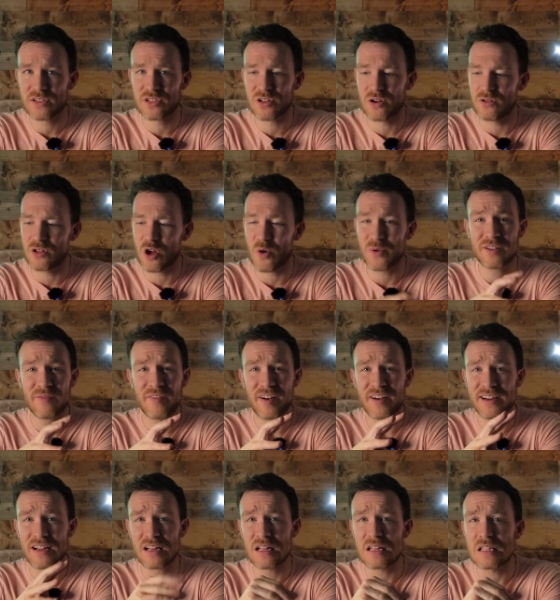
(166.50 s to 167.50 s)
so low. It's
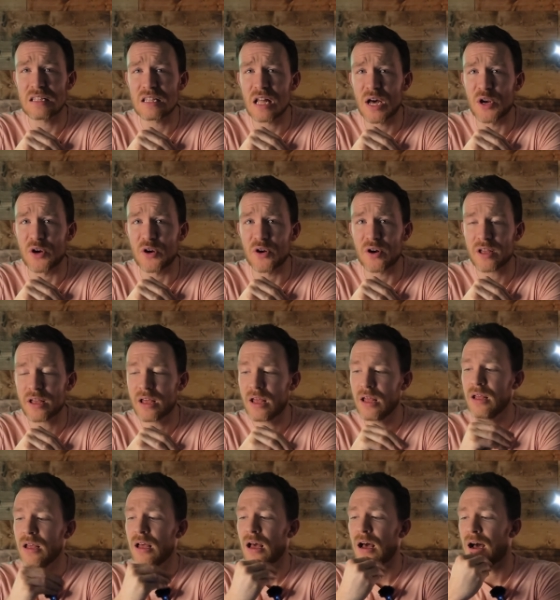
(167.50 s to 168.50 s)
very cluttered.
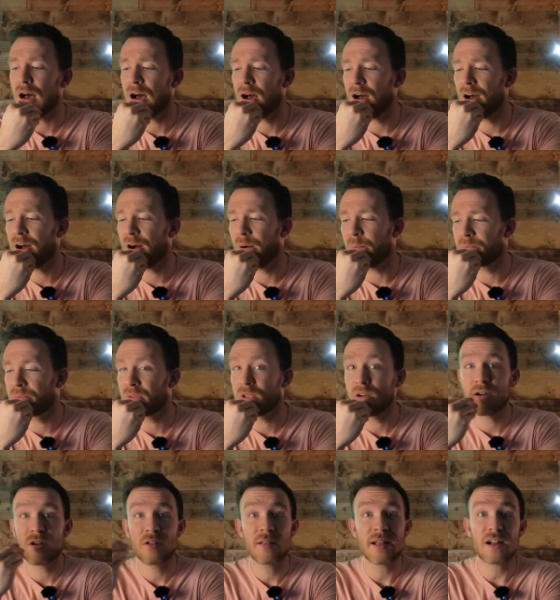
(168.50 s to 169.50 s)

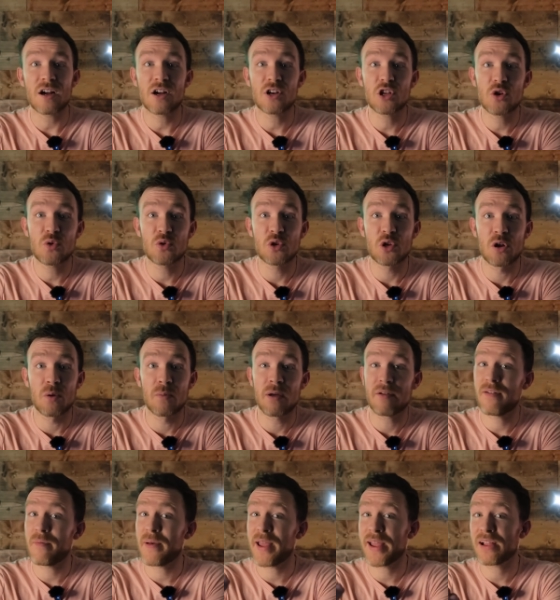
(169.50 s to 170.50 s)
Like on YouTube,
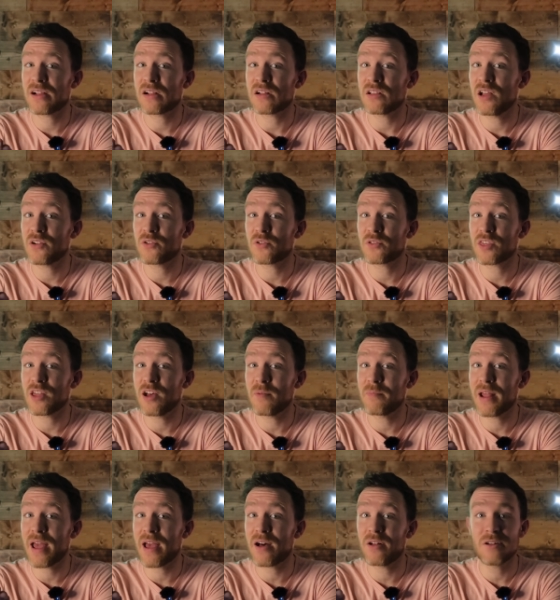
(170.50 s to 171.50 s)
if I make a cluttered
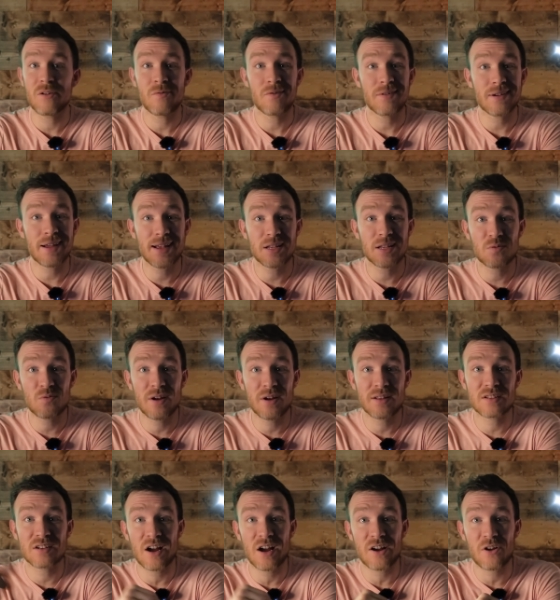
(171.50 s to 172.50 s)
thumbnail, well, guess what?
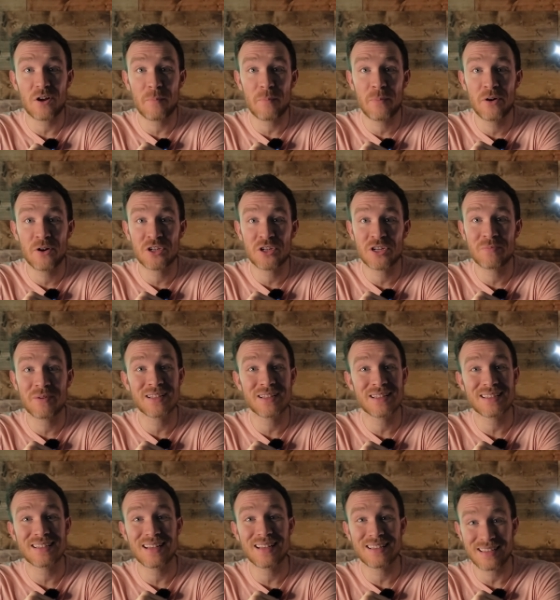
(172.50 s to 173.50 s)
It's not gonna push it because it
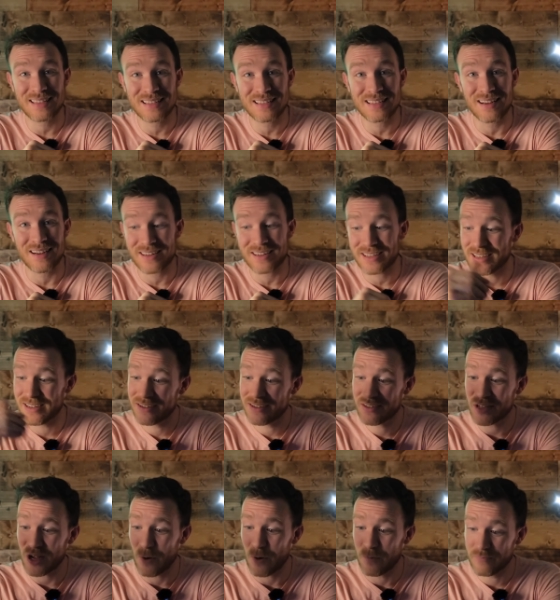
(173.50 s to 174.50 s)
says it sucks.
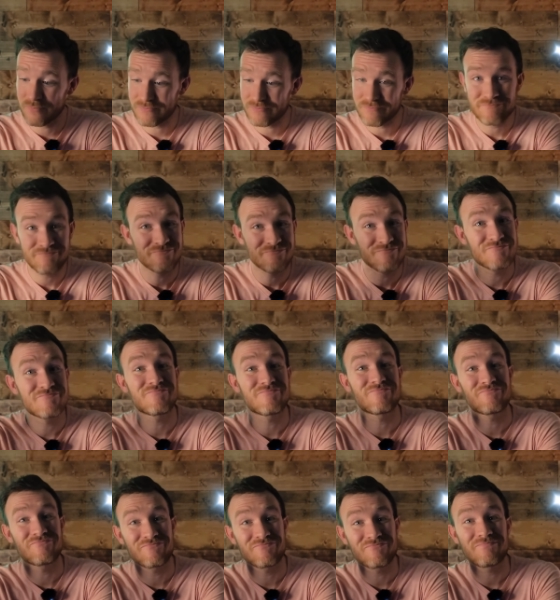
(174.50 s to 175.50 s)
So,
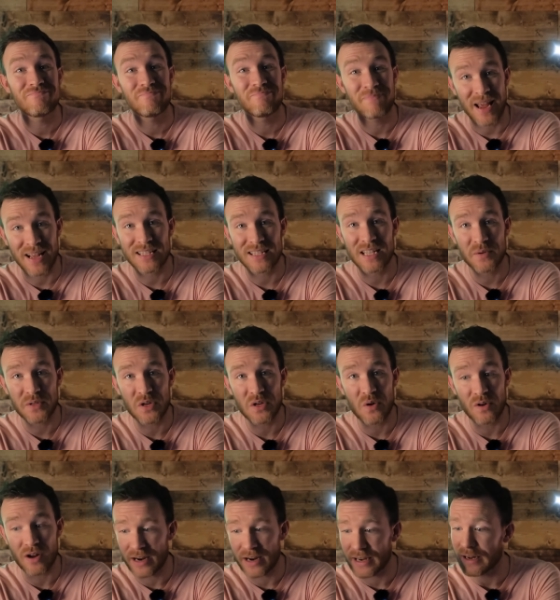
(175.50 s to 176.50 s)
basically what's
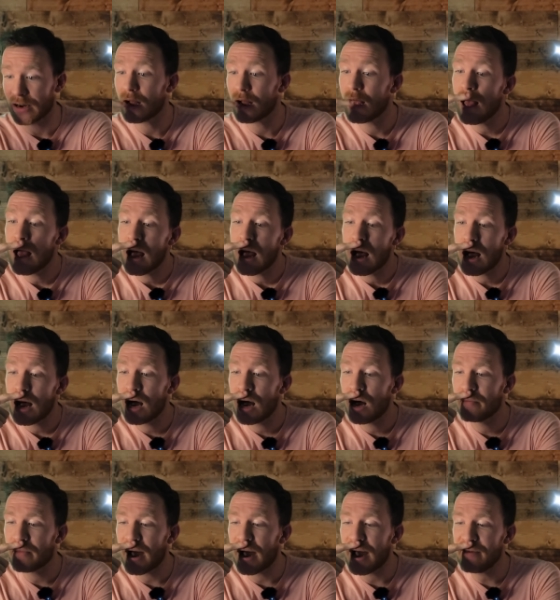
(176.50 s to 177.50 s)
going on here.
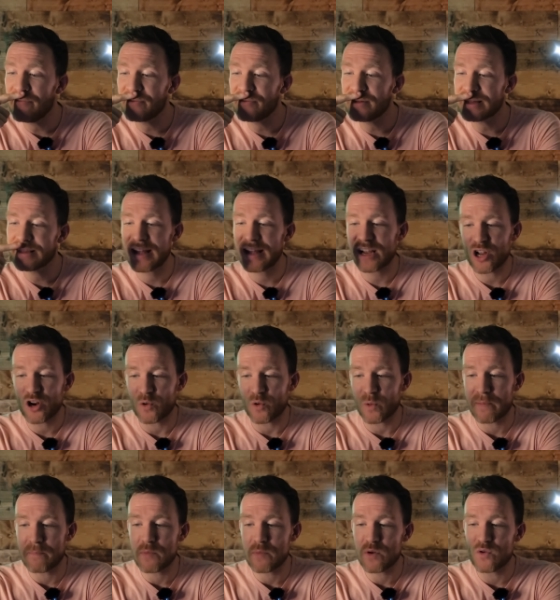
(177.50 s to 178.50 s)
I feel like they could have
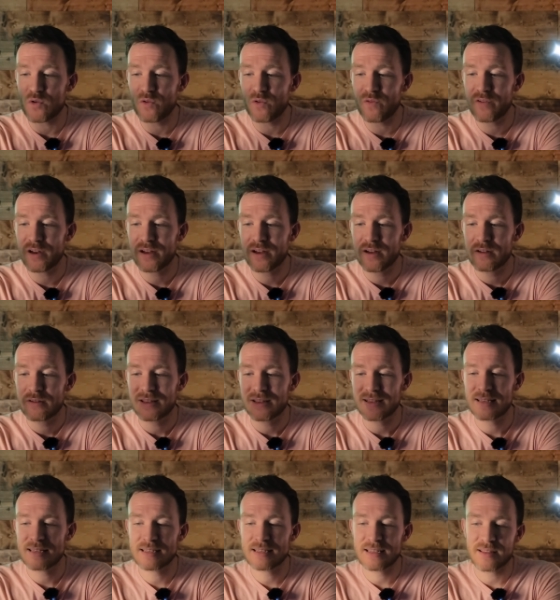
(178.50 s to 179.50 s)
removed the
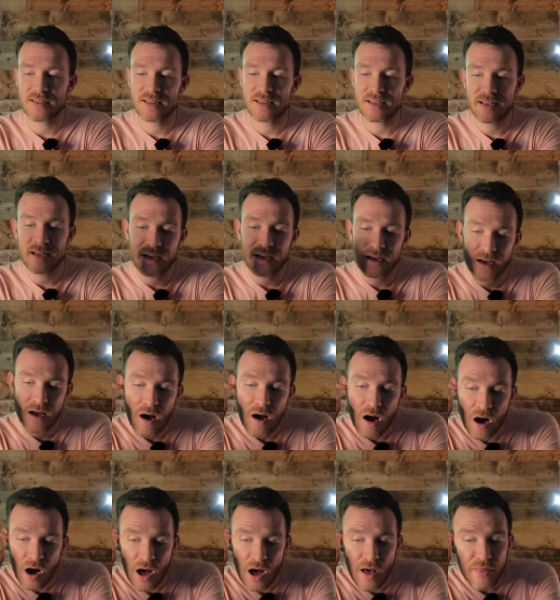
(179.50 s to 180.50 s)
Cynthia
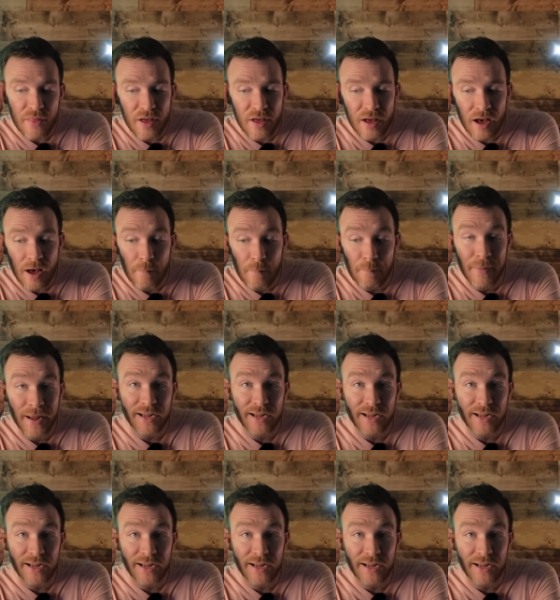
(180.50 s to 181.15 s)
on the big